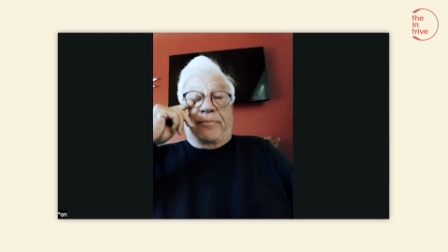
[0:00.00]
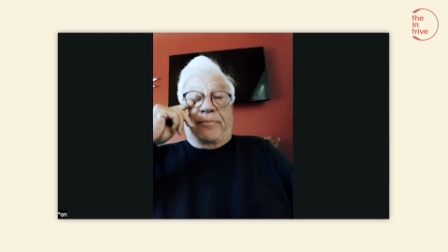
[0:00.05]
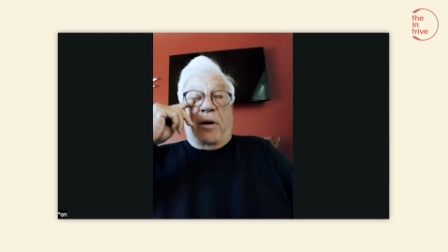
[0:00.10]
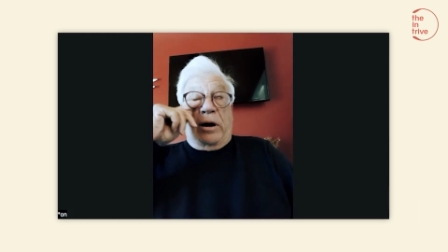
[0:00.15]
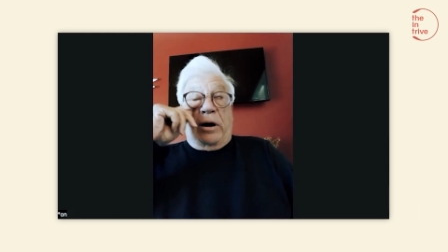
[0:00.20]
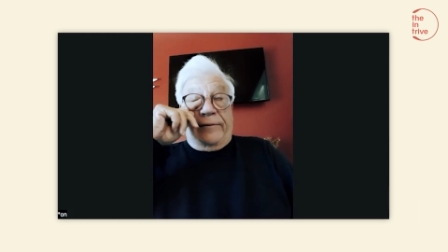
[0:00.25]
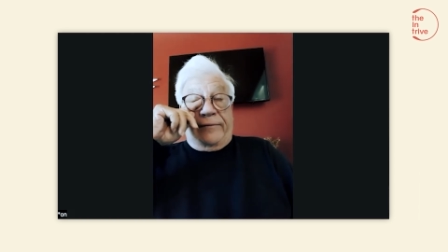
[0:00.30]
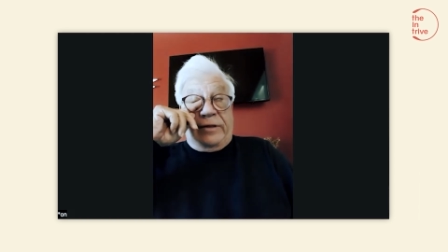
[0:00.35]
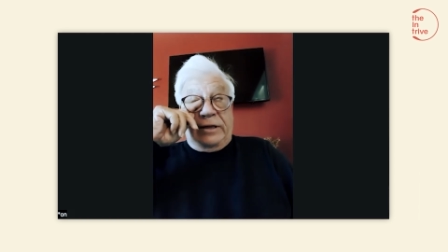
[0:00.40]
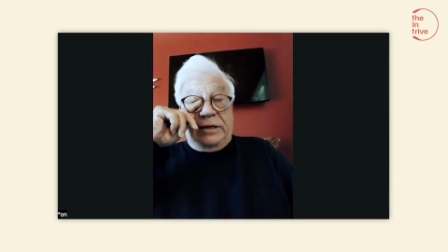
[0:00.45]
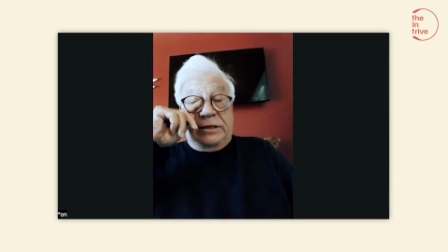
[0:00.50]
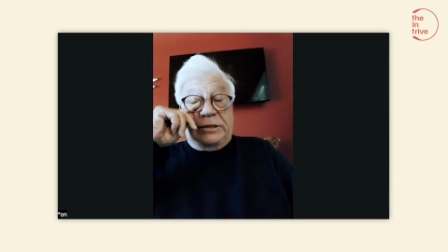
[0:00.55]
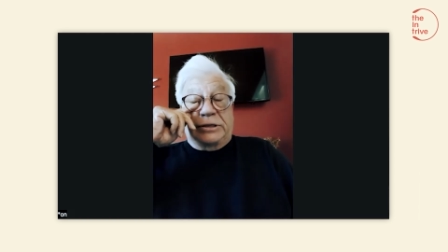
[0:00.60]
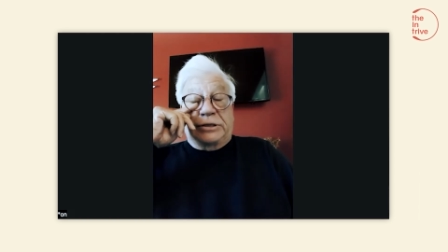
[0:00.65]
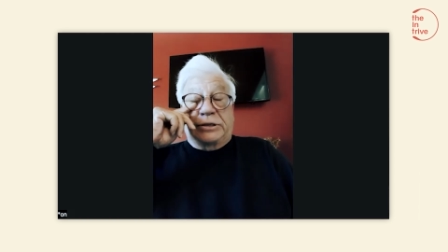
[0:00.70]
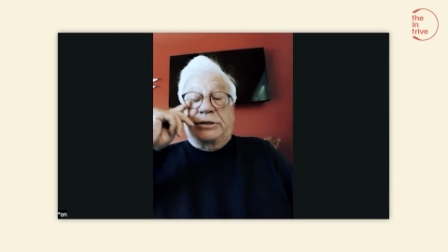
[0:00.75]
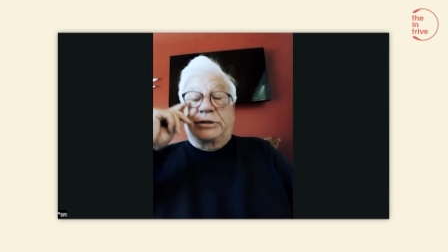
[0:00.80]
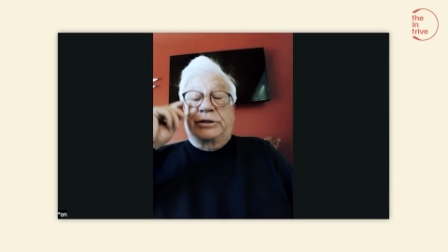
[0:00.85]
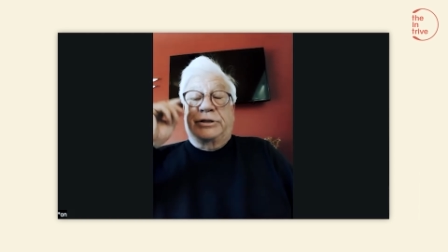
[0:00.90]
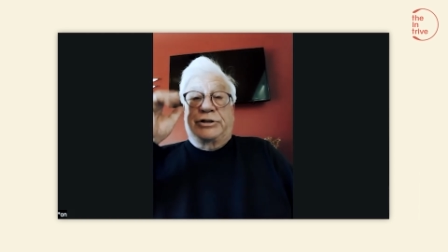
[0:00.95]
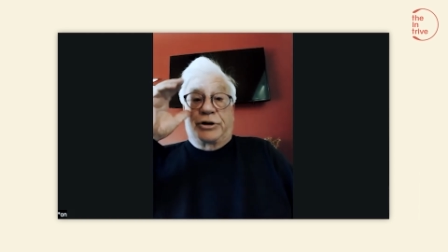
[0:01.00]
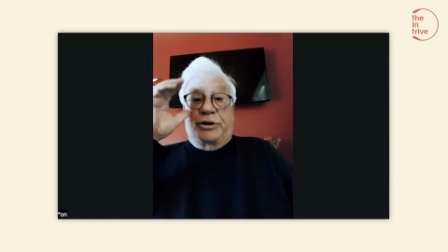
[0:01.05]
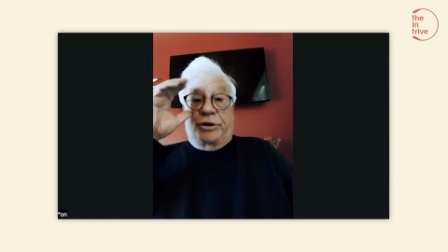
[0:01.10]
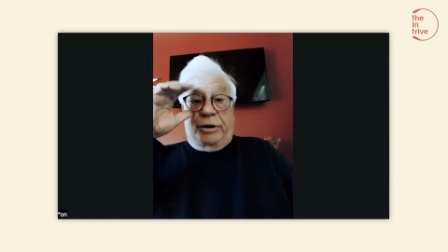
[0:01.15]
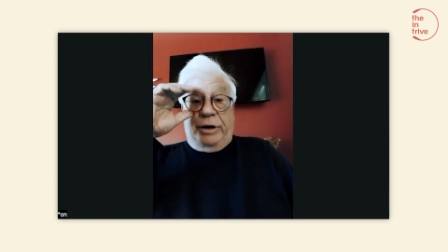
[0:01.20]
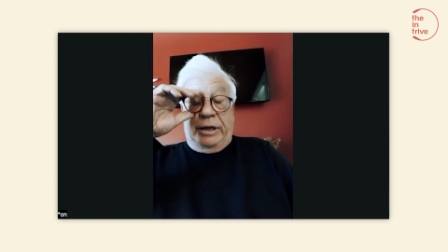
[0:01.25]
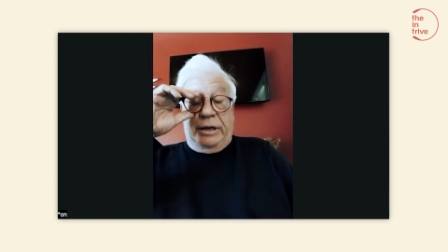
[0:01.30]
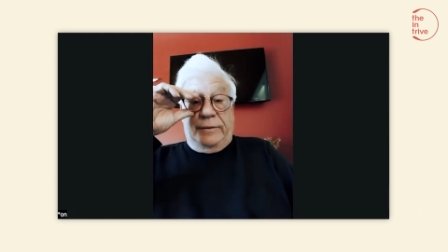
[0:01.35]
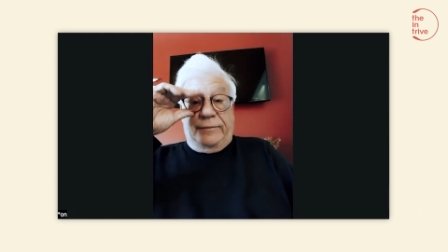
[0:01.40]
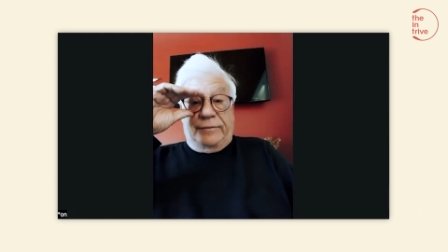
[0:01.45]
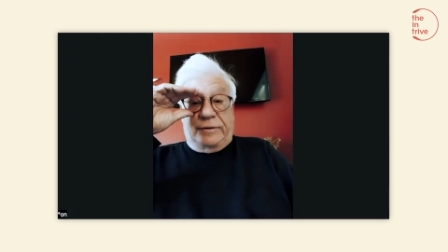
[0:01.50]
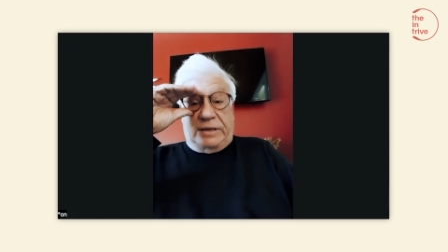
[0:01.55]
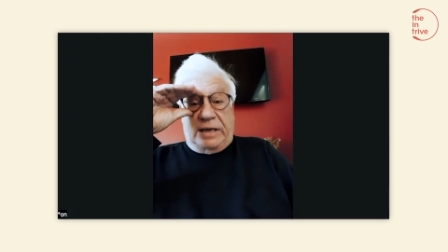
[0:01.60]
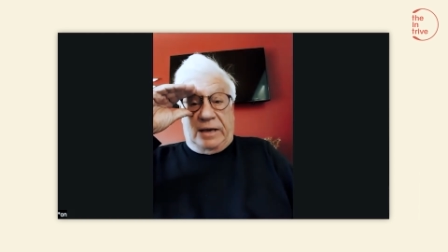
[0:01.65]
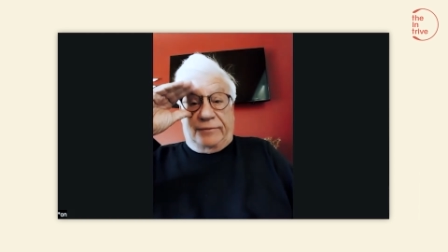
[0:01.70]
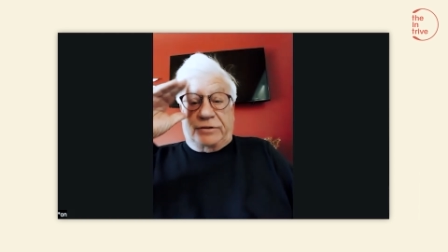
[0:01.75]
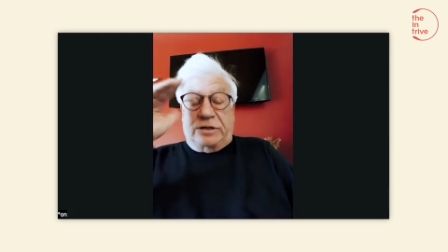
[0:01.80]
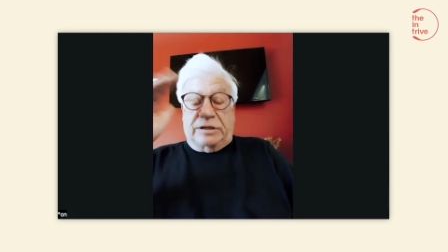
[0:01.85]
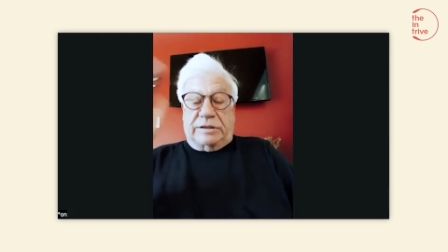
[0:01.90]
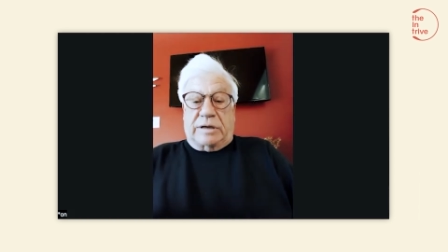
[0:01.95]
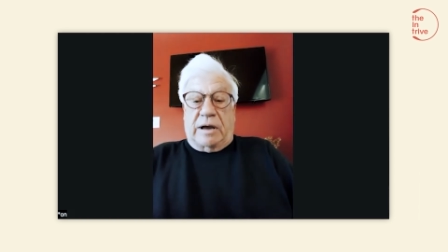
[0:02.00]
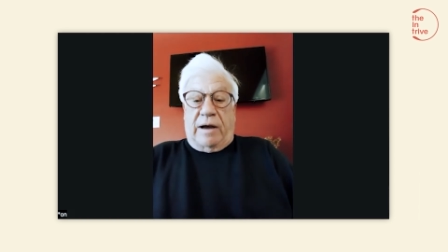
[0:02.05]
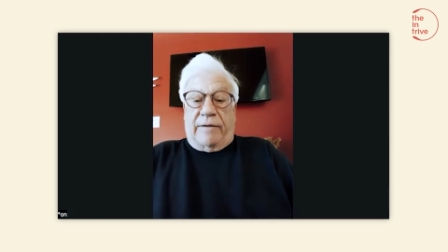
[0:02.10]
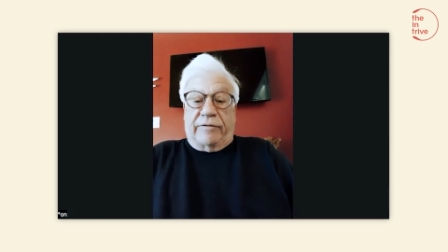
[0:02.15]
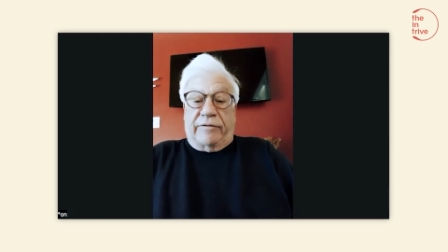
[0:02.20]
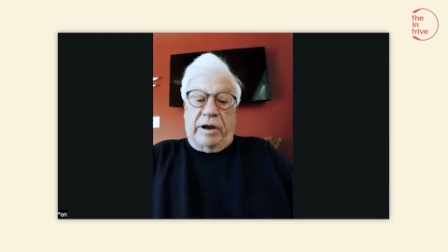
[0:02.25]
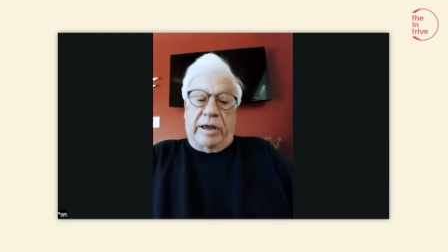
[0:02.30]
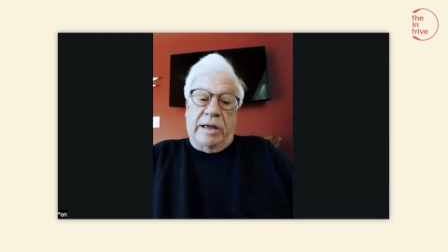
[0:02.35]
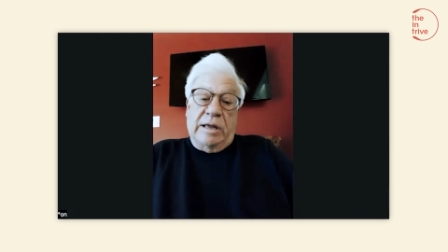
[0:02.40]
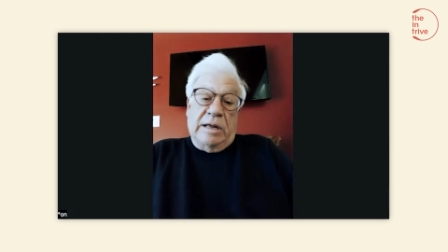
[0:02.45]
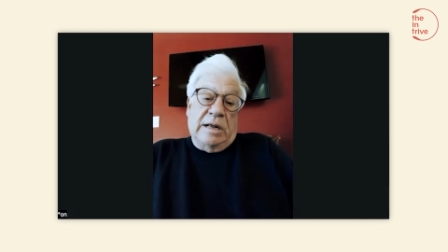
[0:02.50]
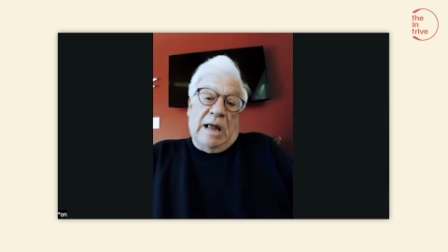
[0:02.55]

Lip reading: part of this journey of self-discovery,